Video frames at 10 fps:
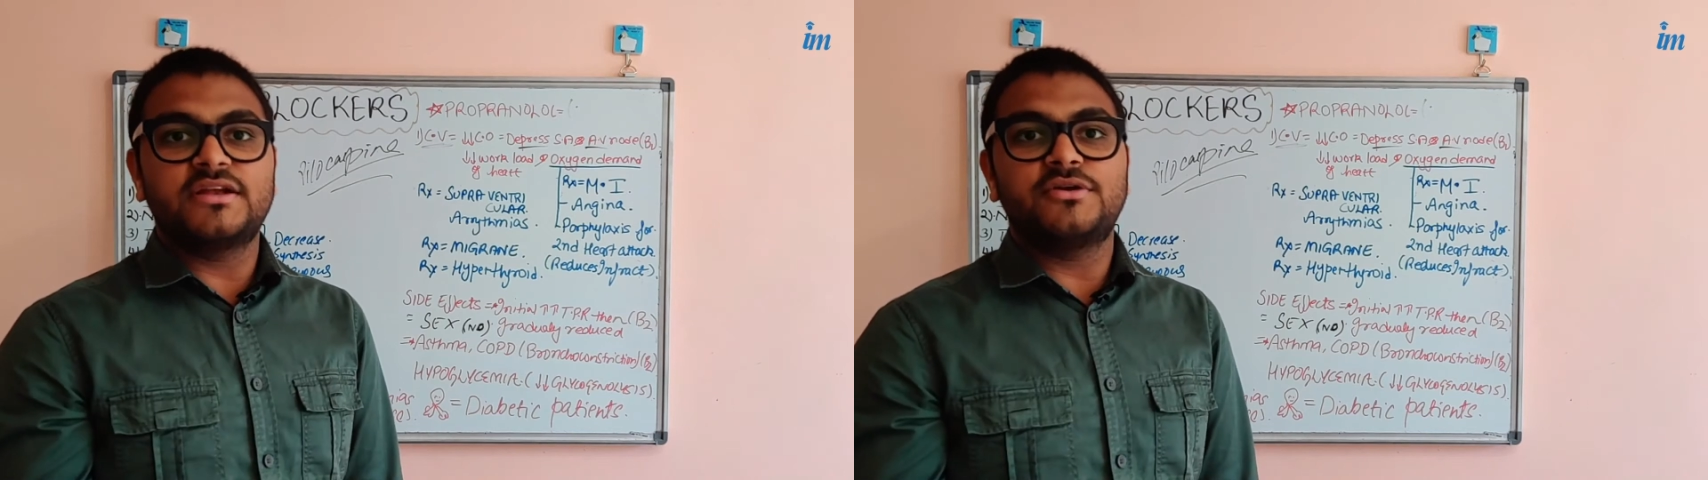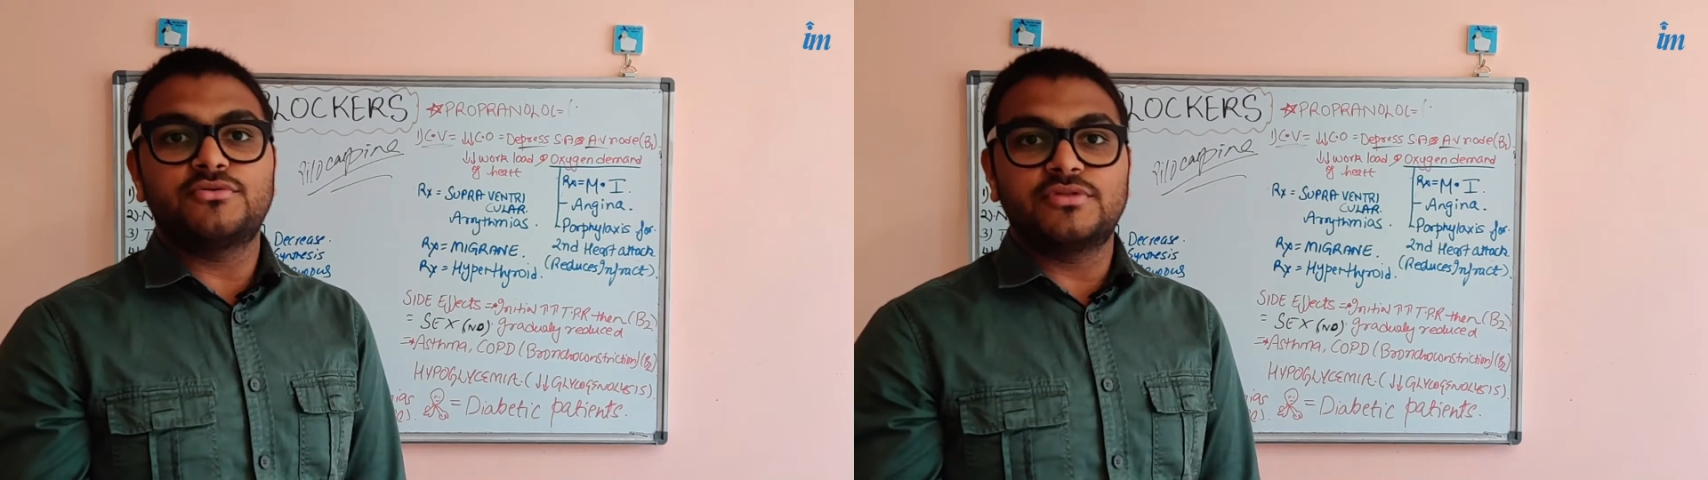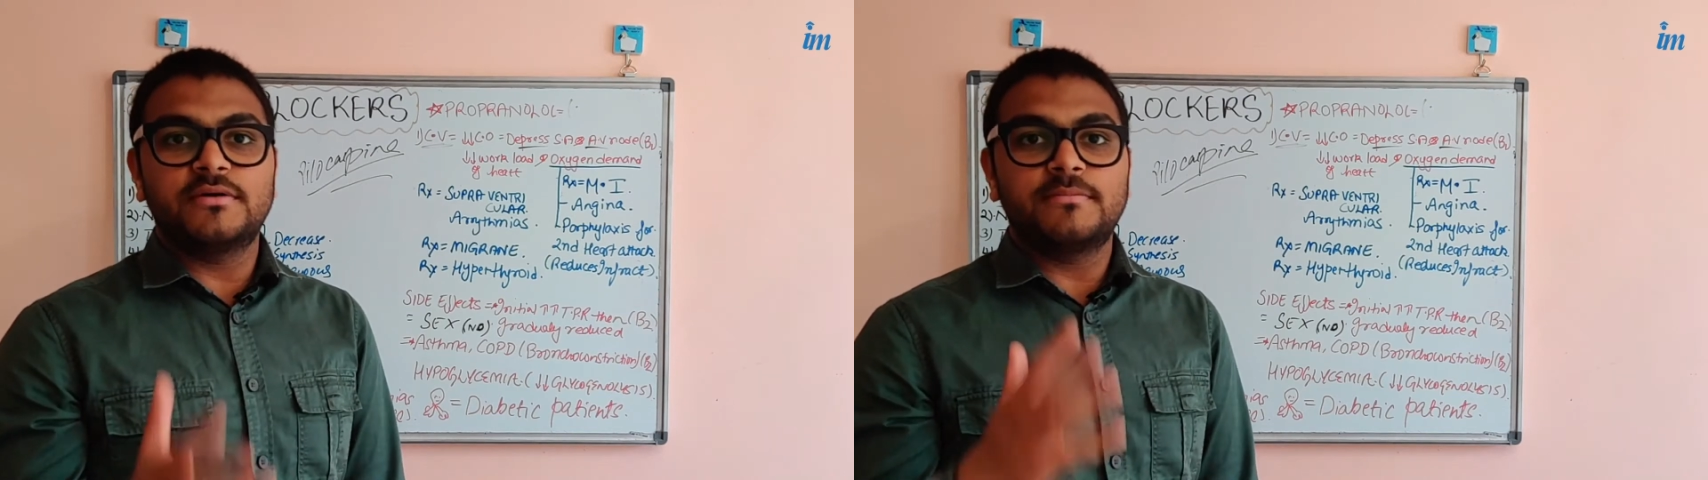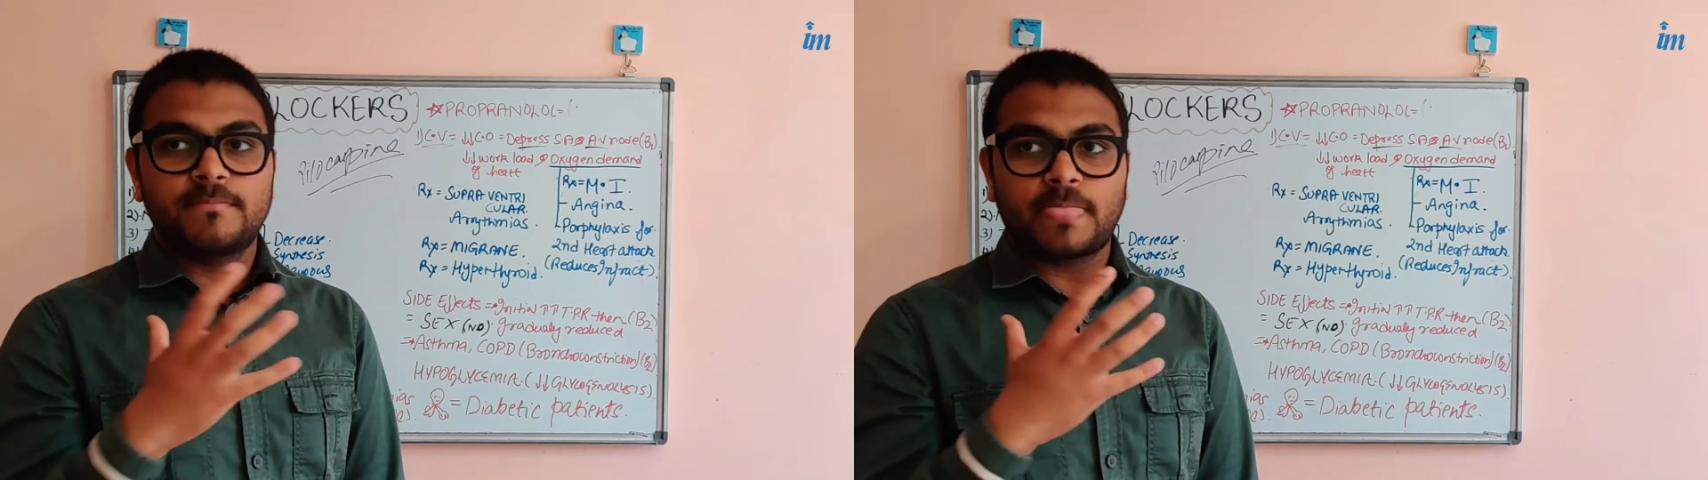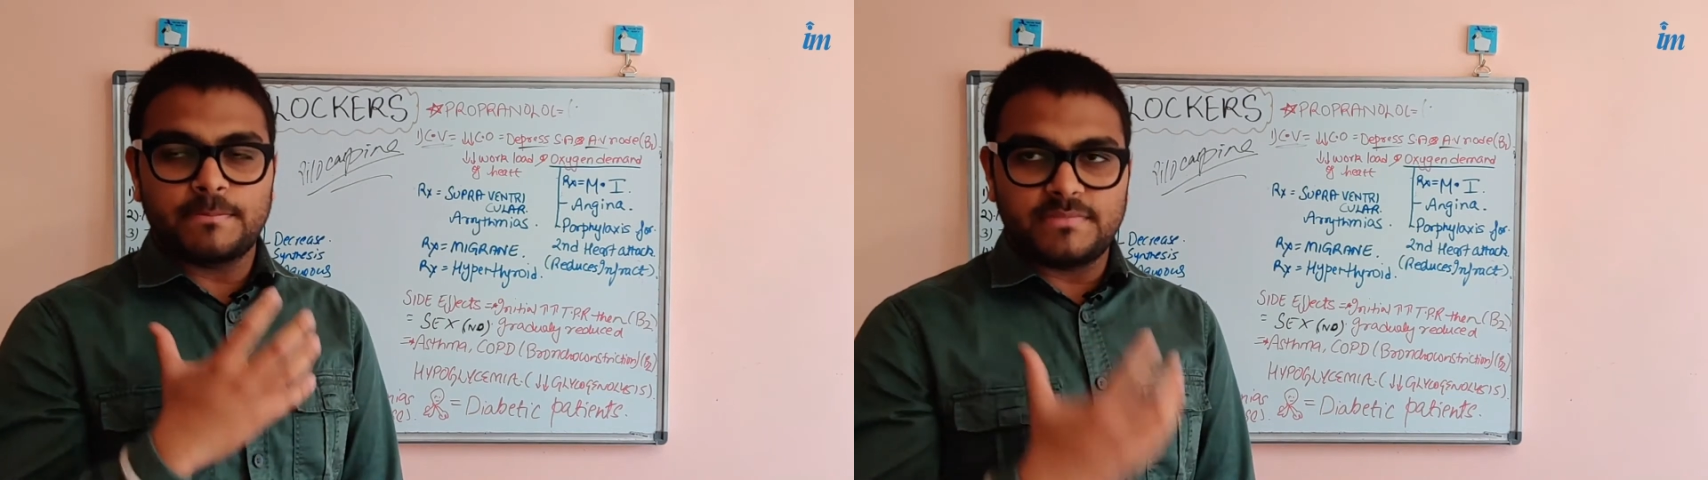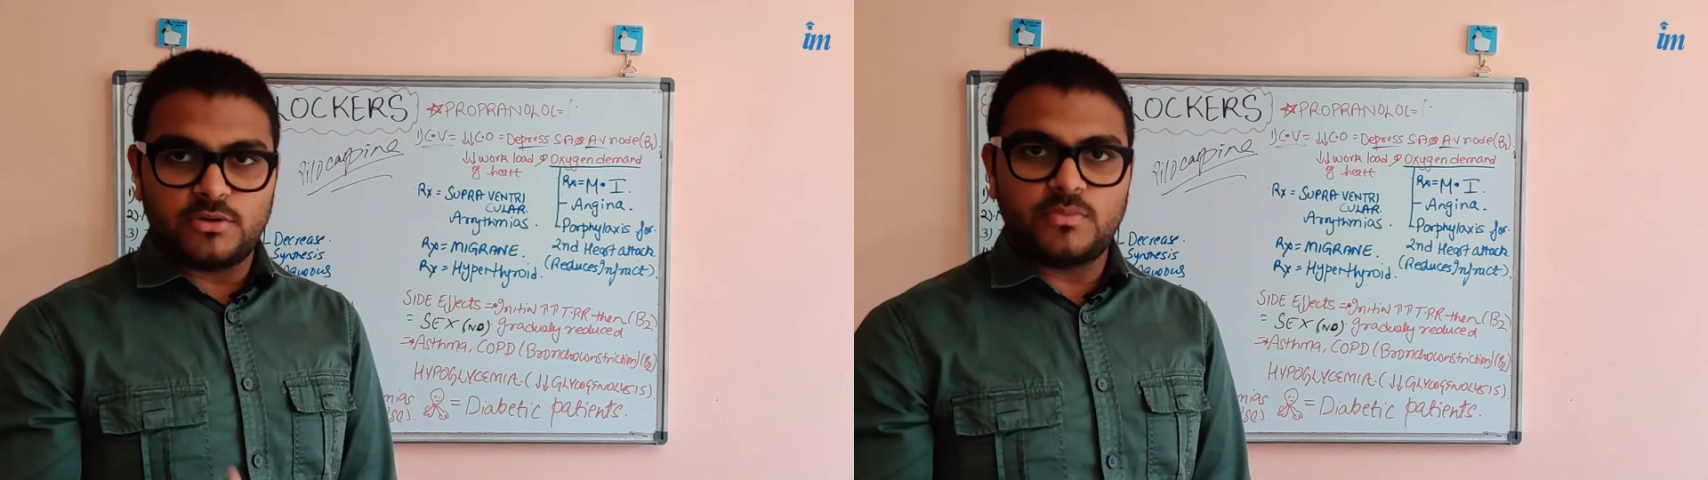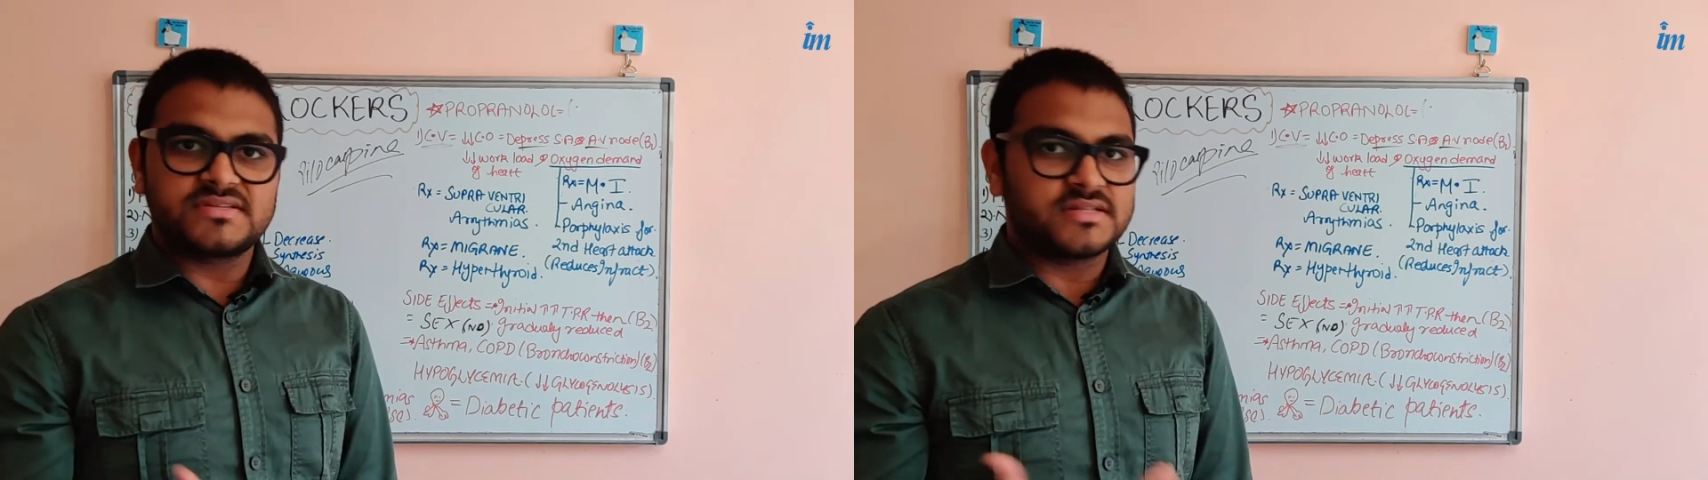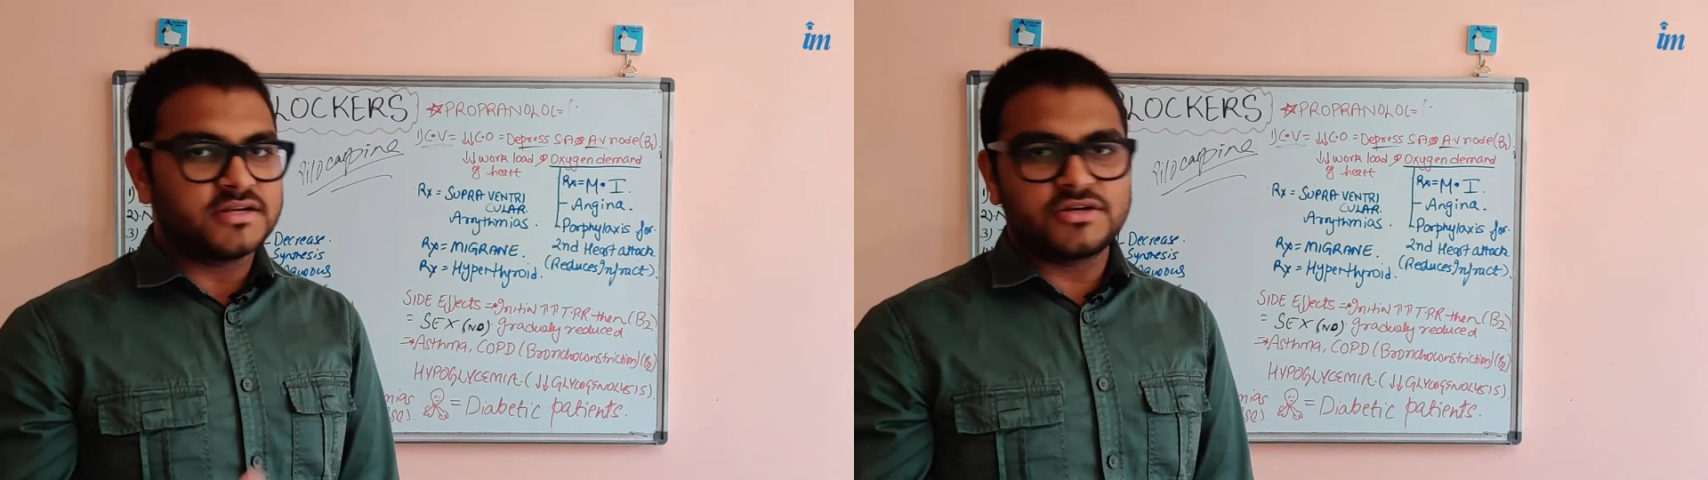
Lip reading: into the blood vessel,